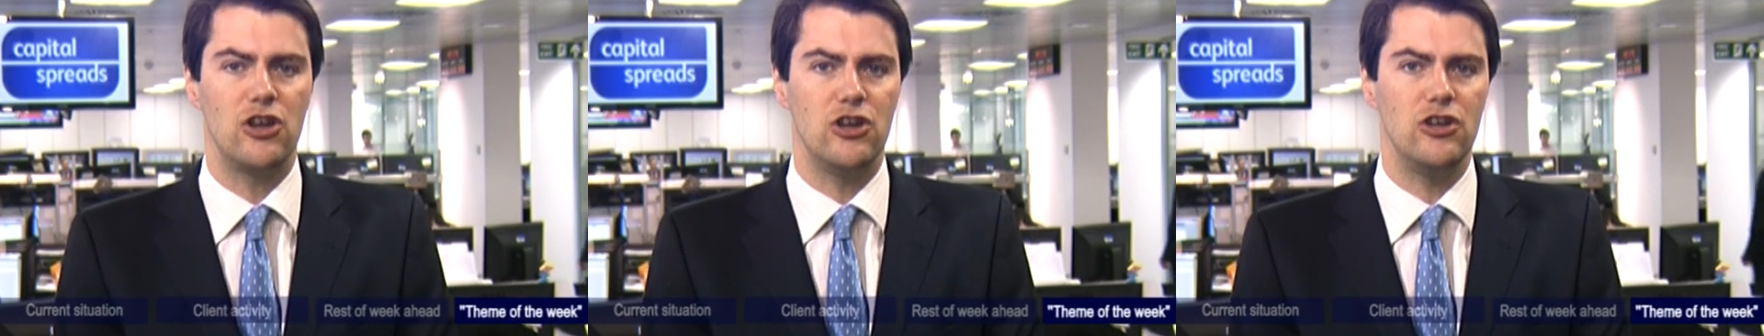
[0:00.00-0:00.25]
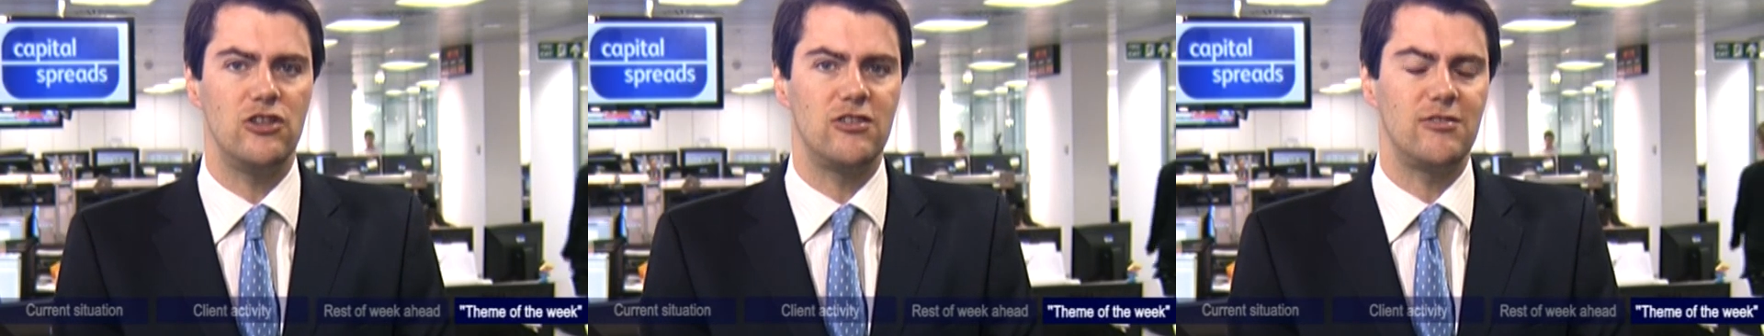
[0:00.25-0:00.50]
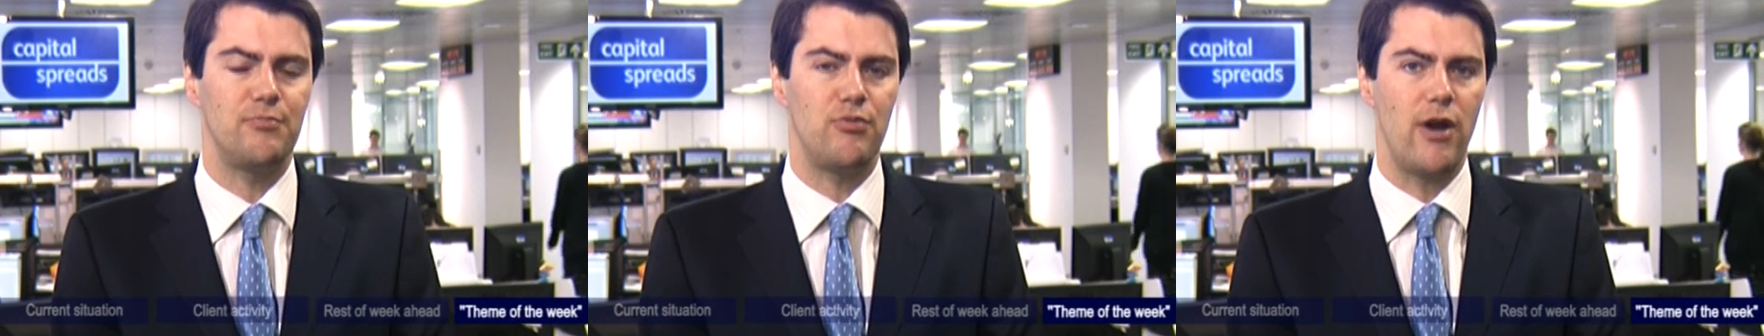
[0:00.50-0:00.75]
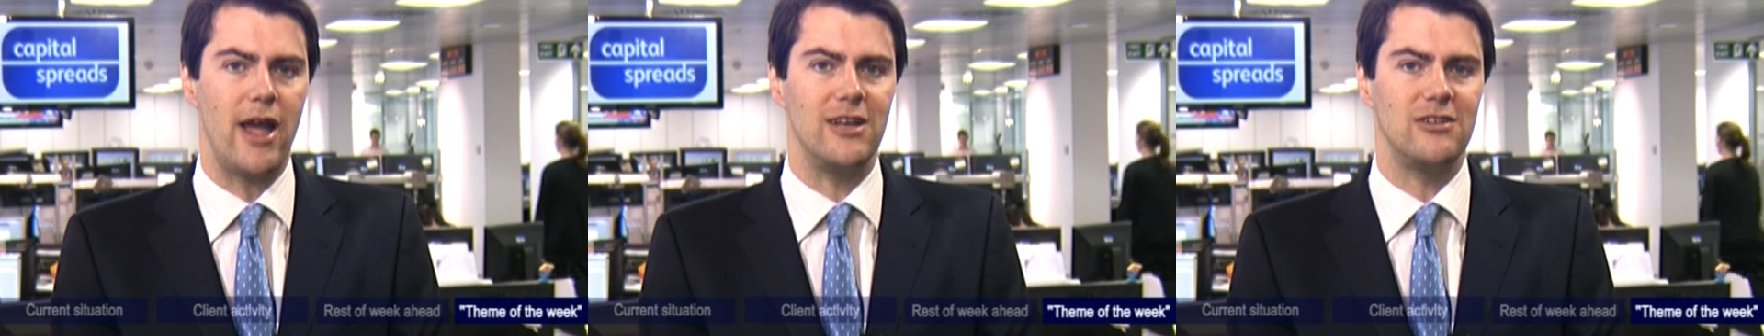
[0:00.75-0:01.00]
could
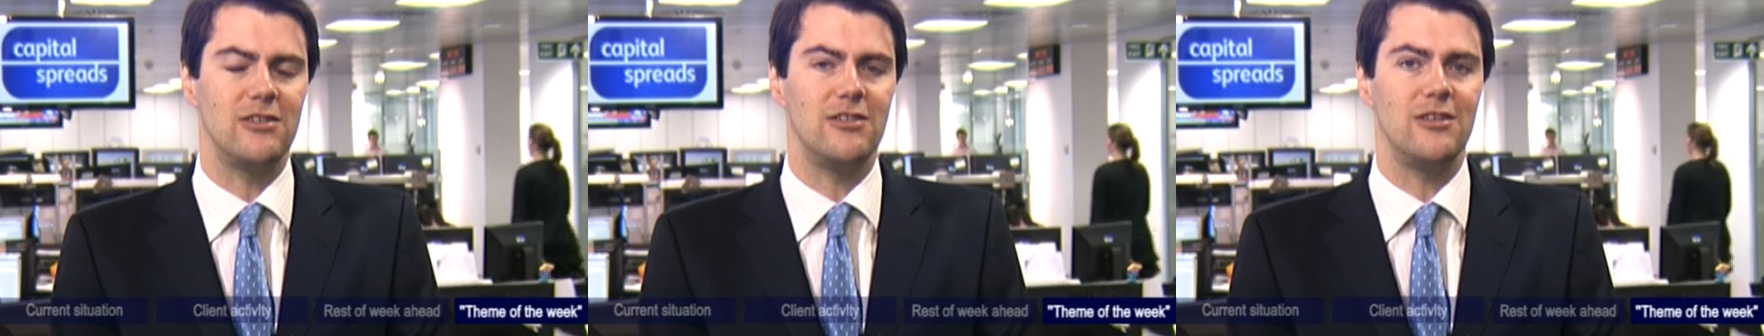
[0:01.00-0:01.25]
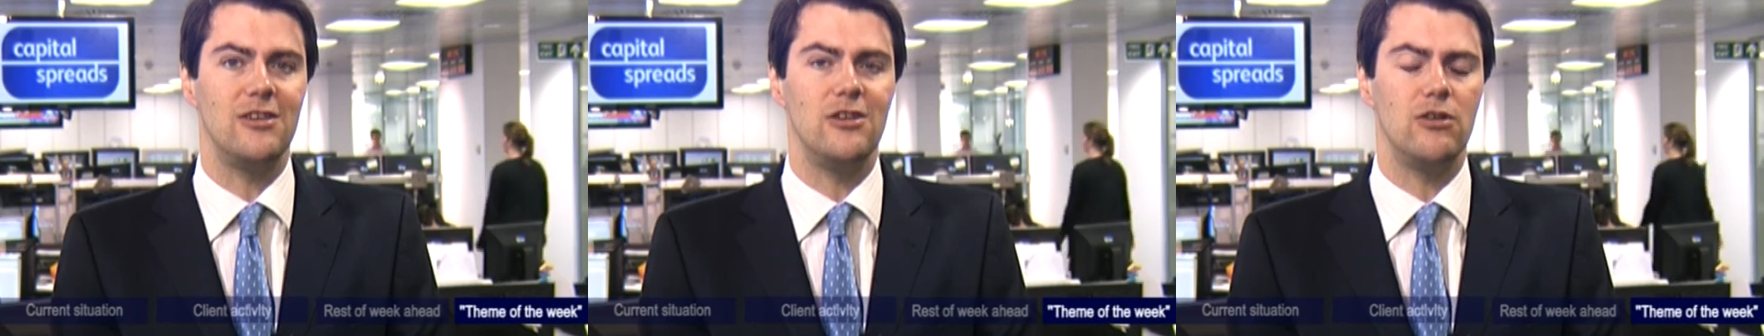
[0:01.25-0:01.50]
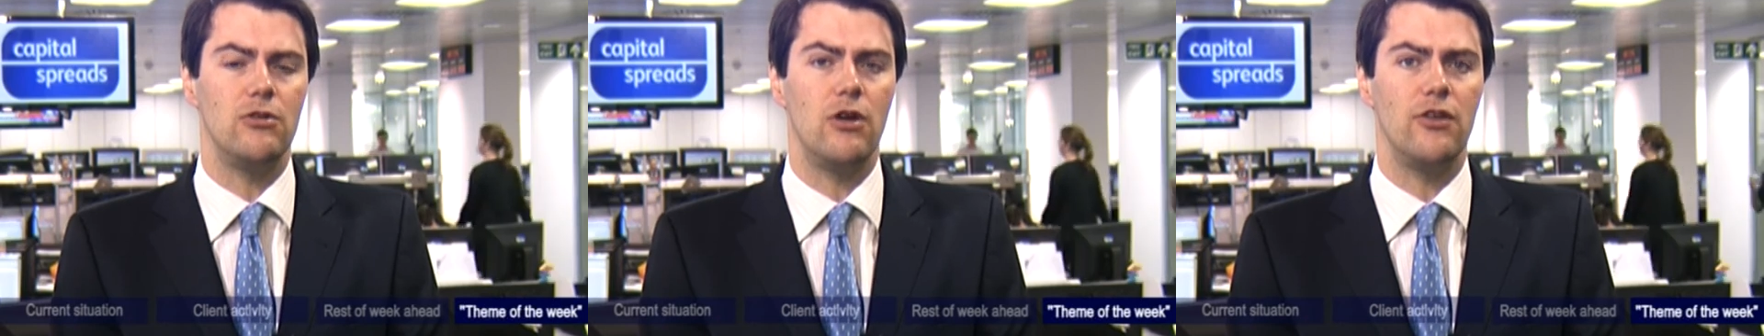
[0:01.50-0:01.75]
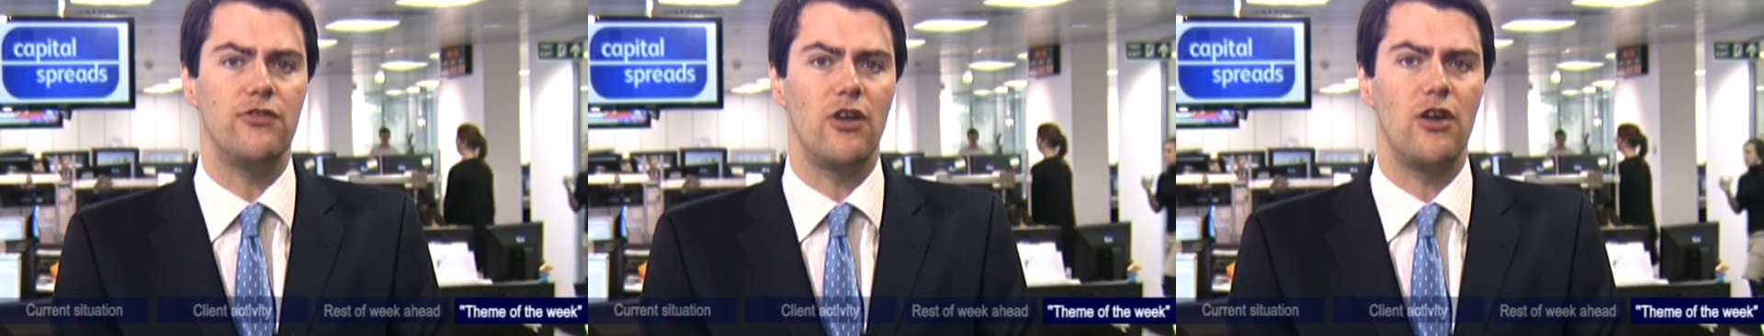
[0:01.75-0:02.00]
spread to the
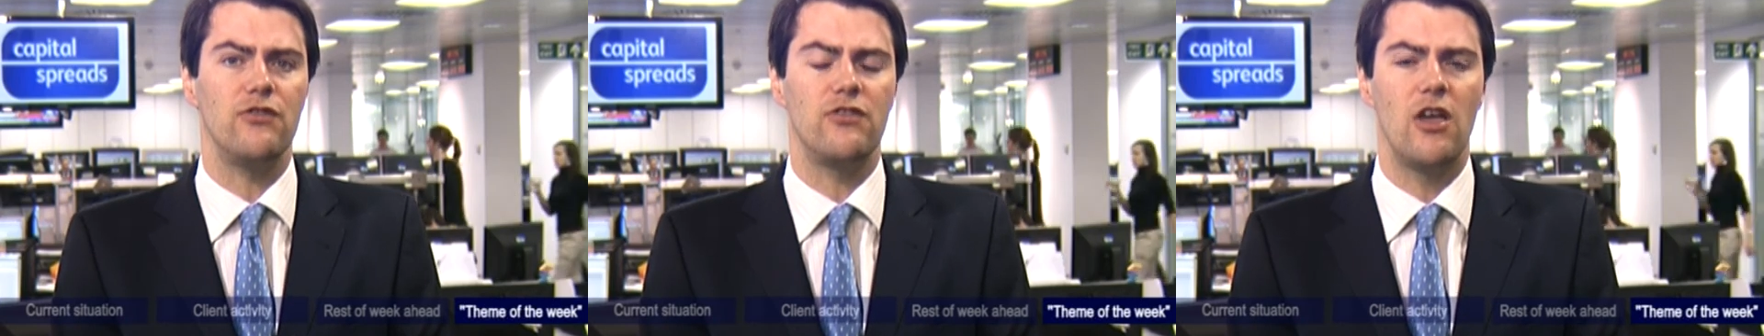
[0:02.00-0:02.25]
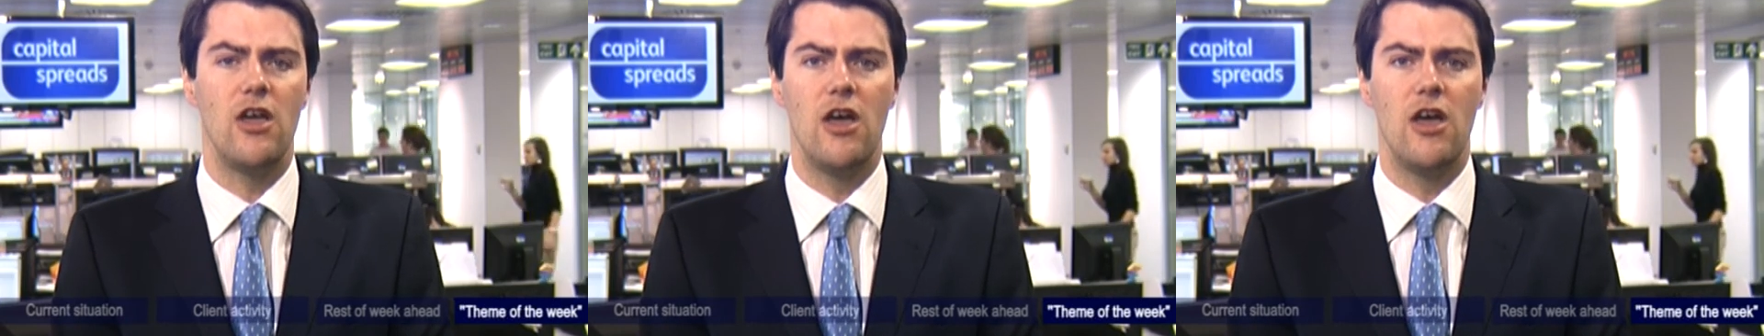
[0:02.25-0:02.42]
Eurozone's